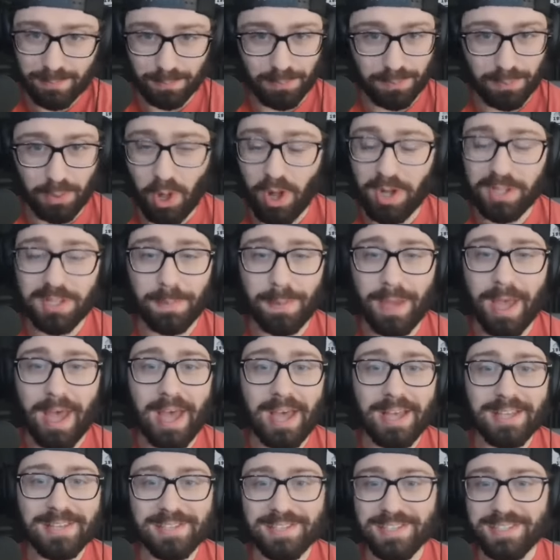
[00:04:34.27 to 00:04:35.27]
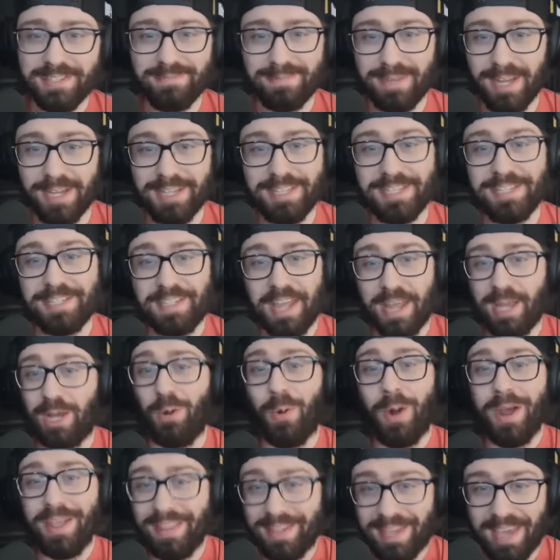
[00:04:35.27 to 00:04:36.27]
block the pass. He doesn't take
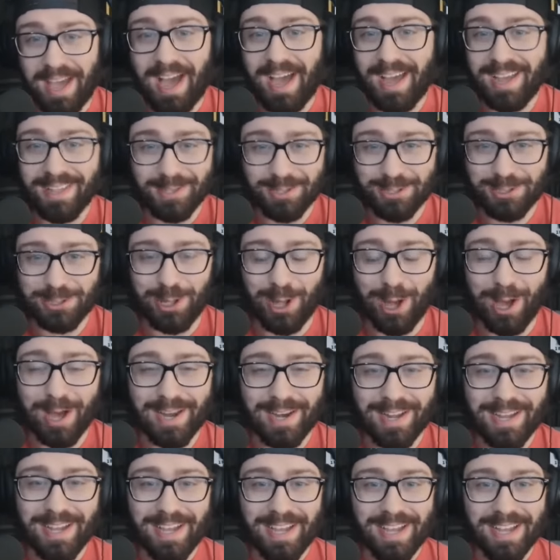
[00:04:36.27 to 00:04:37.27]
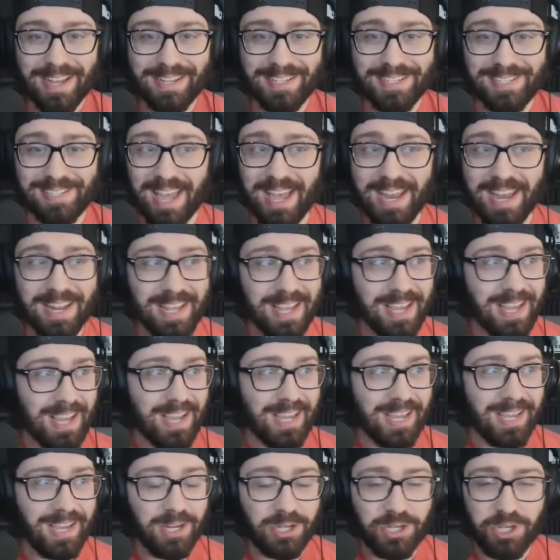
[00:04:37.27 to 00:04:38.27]
away the guy in the slot. Instead,
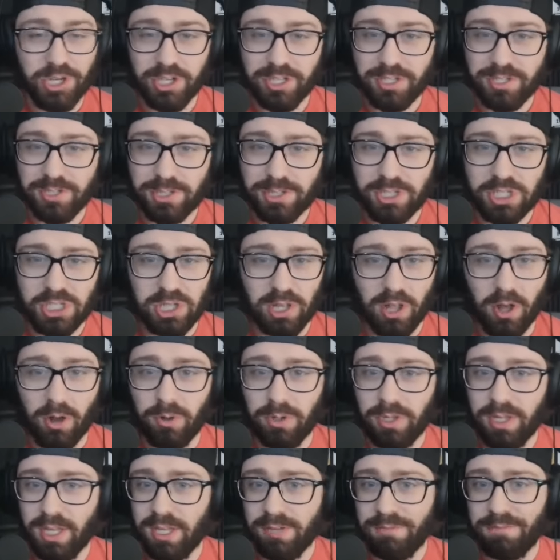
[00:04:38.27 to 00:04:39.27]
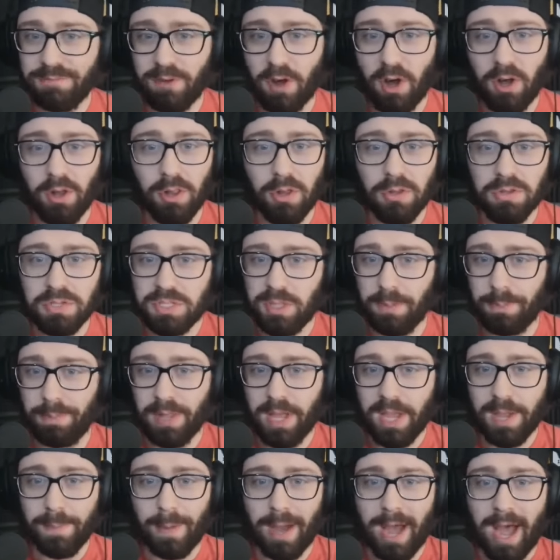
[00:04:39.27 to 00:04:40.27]
he just slowly follows the
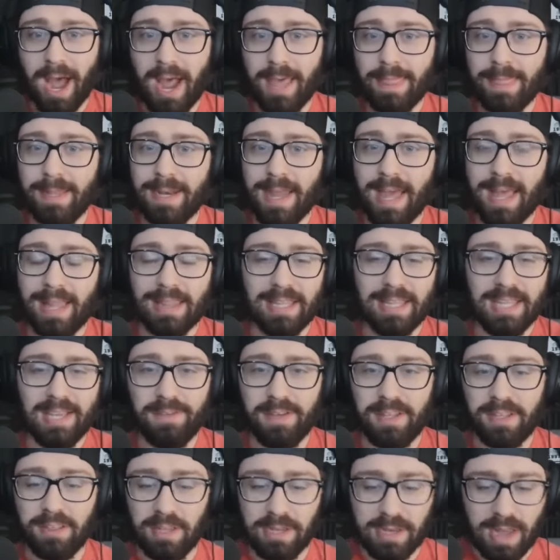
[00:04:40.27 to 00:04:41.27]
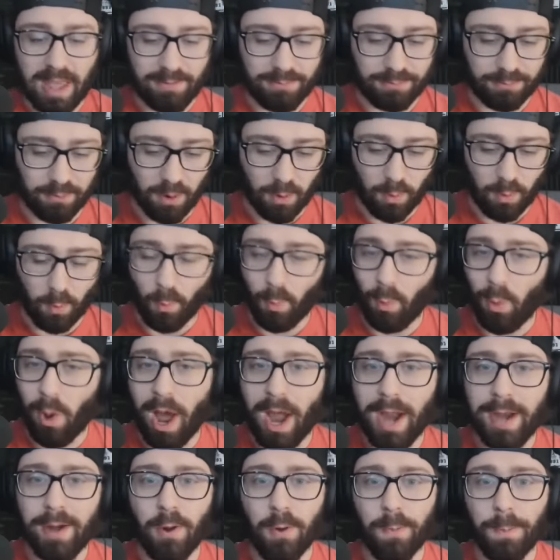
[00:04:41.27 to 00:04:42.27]
play behind the net, leaving the net front
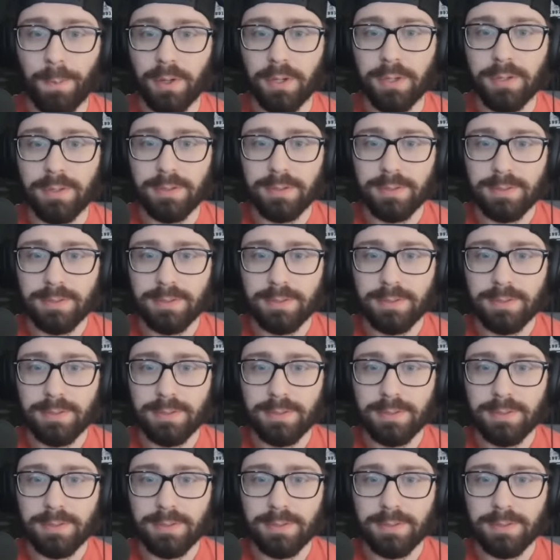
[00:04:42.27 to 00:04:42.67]
wide open.